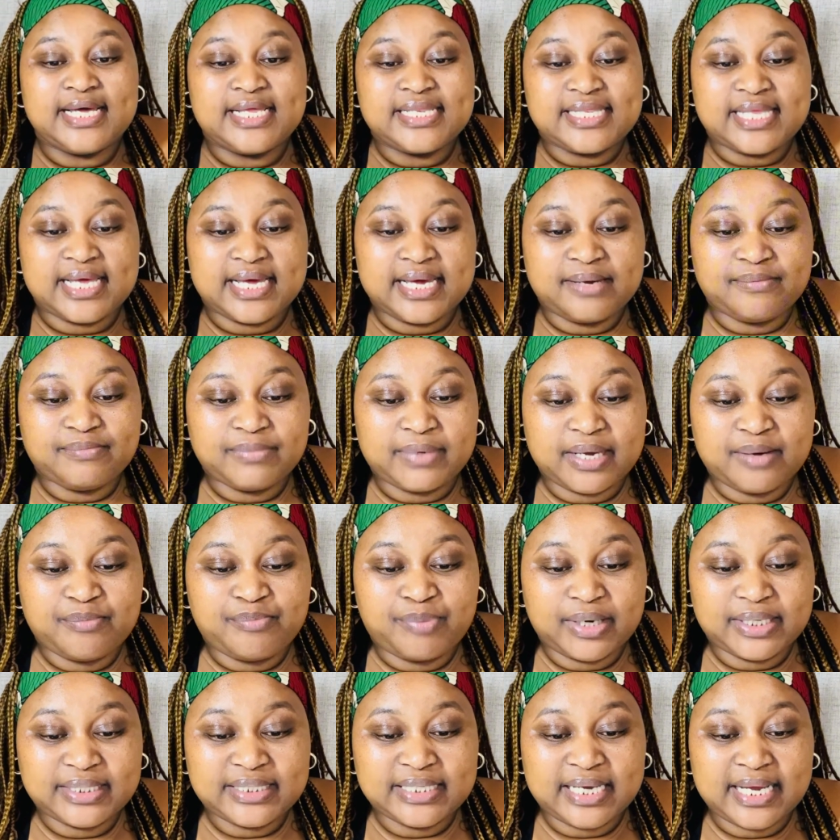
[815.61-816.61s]
The MK
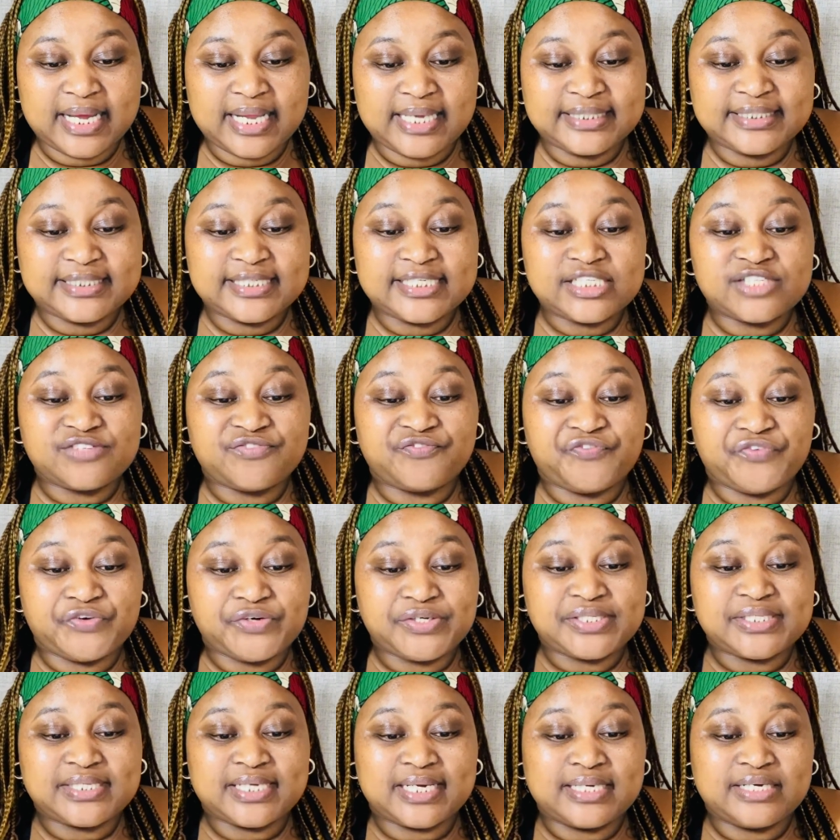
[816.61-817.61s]
party held its
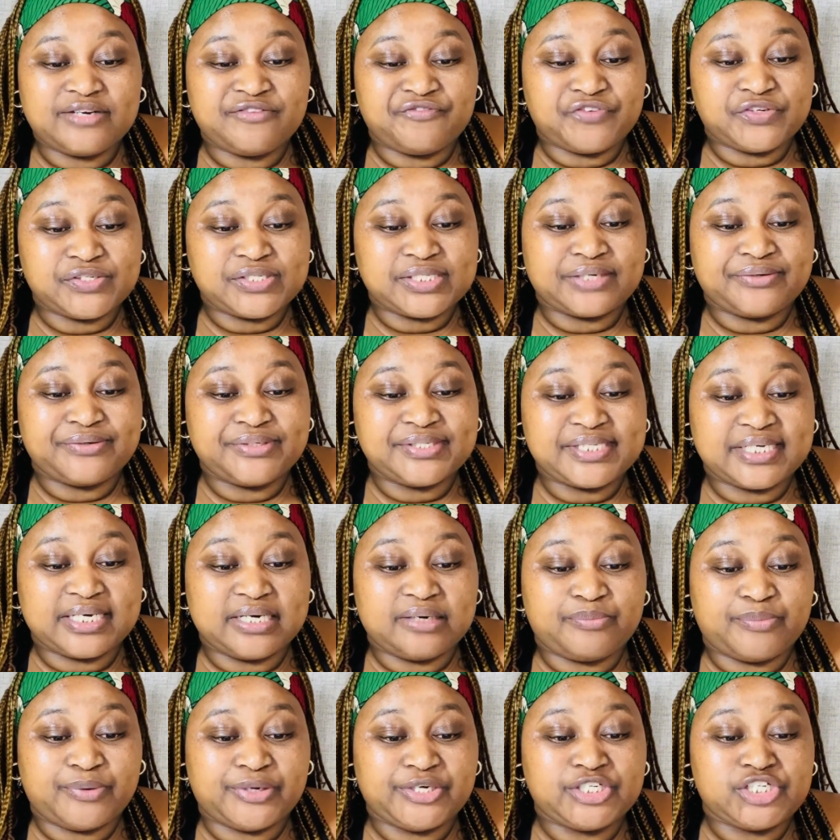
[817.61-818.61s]
first anniversary
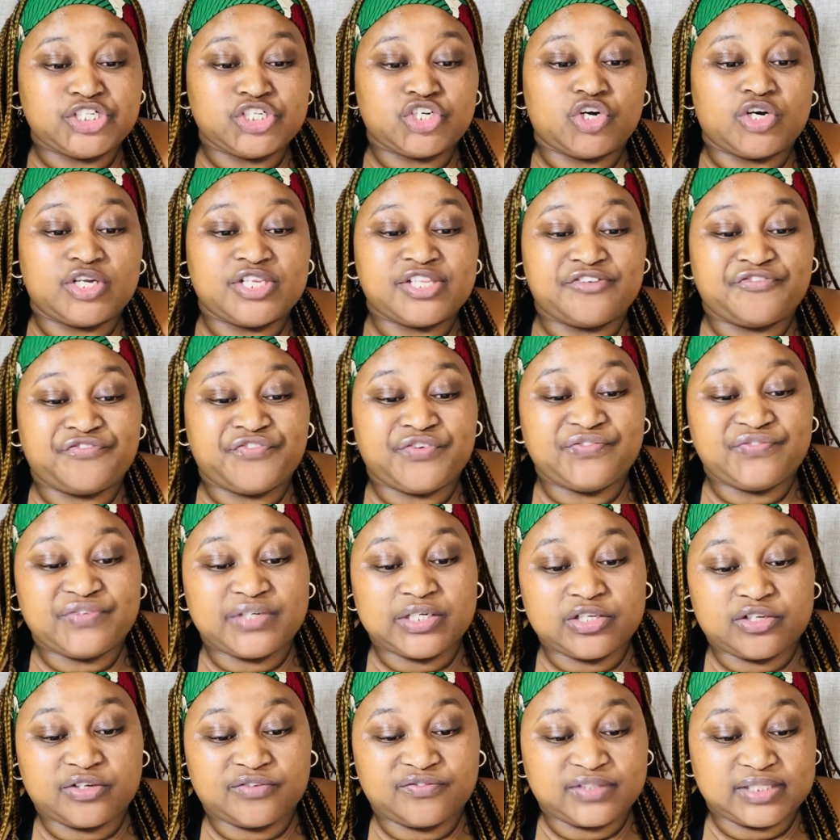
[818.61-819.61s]
celebration on the
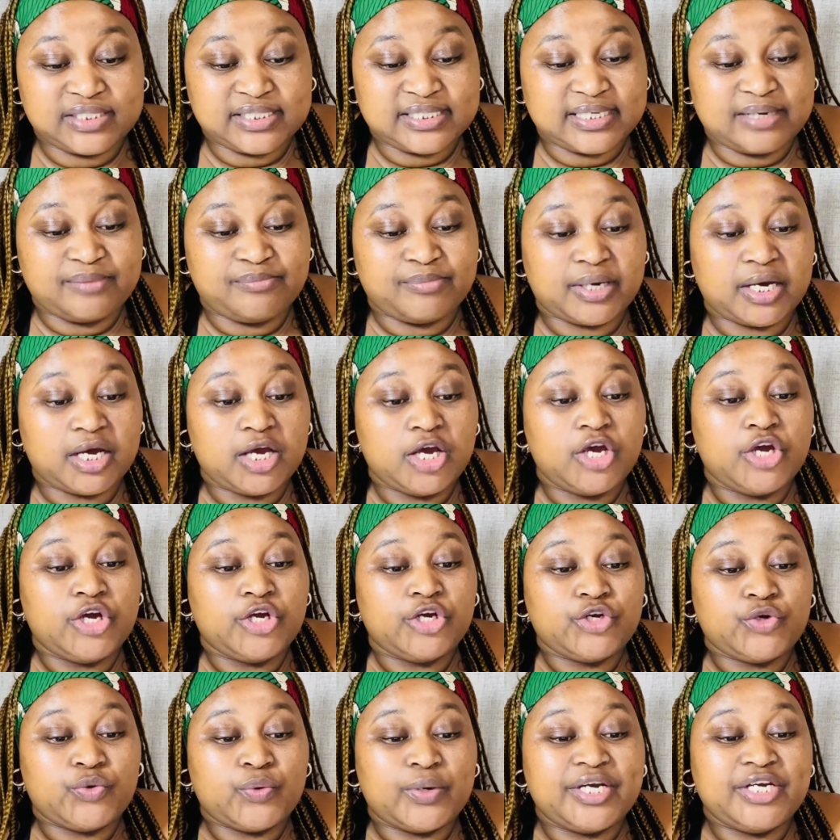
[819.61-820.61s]
15th of December
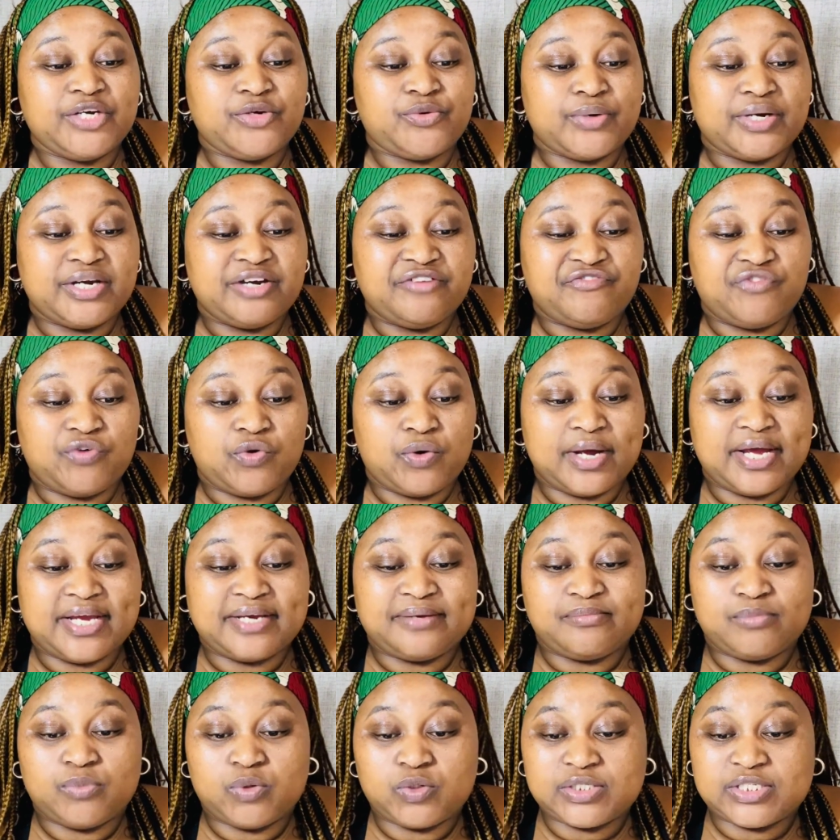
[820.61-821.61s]
2024
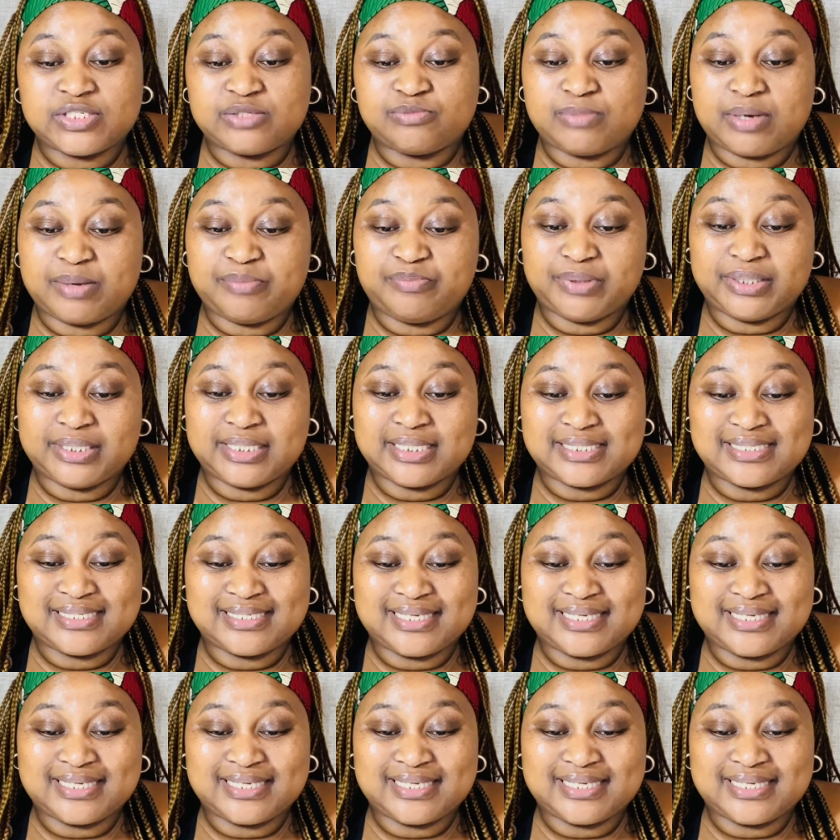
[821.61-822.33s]
at Moses Mabhida